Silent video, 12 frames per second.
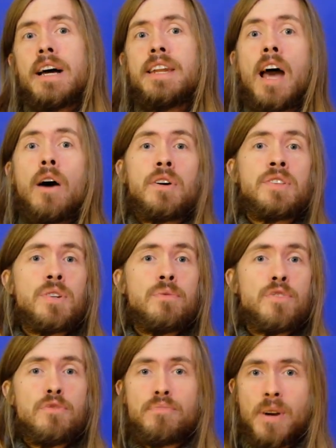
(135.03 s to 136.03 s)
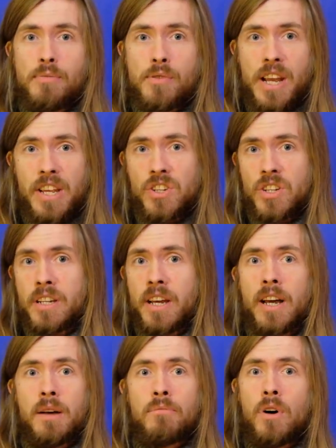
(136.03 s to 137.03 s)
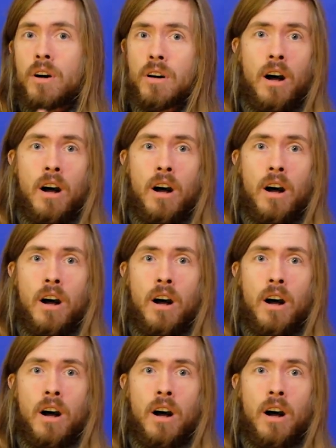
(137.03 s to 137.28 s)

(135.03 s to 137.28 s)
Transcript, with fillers: Now, in terms of preparation, um,